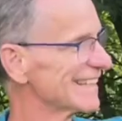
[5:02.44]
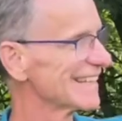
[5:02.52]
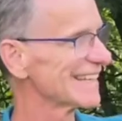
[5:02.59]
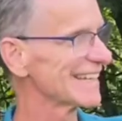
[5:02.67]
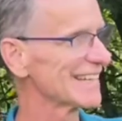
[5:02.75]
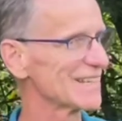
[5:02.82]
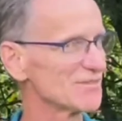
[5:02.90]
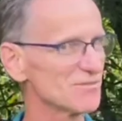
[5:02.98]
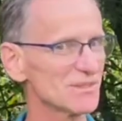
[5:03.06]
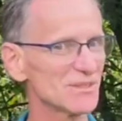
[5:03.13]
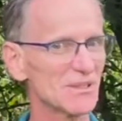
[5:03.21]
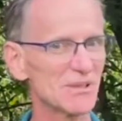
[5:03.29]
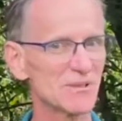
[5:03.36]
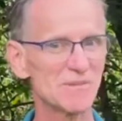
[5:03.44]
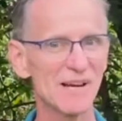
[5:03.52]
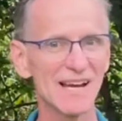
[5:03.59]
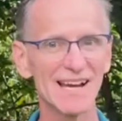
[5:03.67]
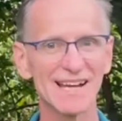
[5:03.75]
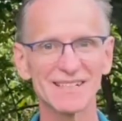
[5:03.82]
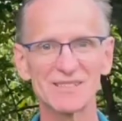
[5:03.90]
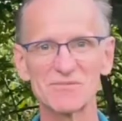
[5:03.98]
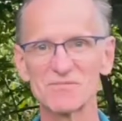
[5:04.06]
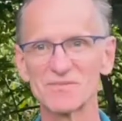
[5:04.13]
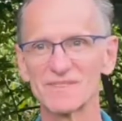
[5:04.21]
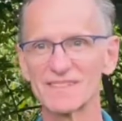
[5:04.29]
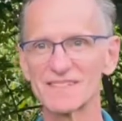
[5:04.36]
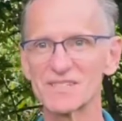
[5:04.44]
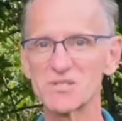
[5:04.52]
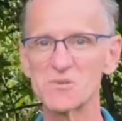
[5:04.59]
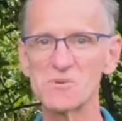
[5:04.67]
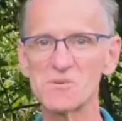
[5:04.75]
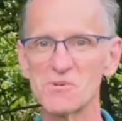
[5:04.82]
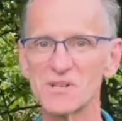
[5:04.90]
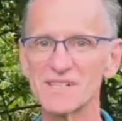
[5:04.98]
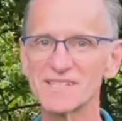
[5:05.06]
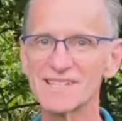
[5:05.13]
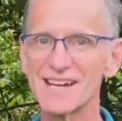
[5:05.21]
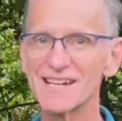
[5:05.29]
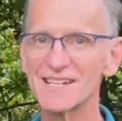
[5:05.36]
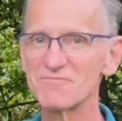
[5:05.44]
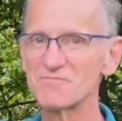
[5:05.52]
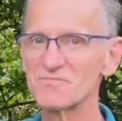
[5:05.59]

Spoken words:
And flow back. Let's do one more each side.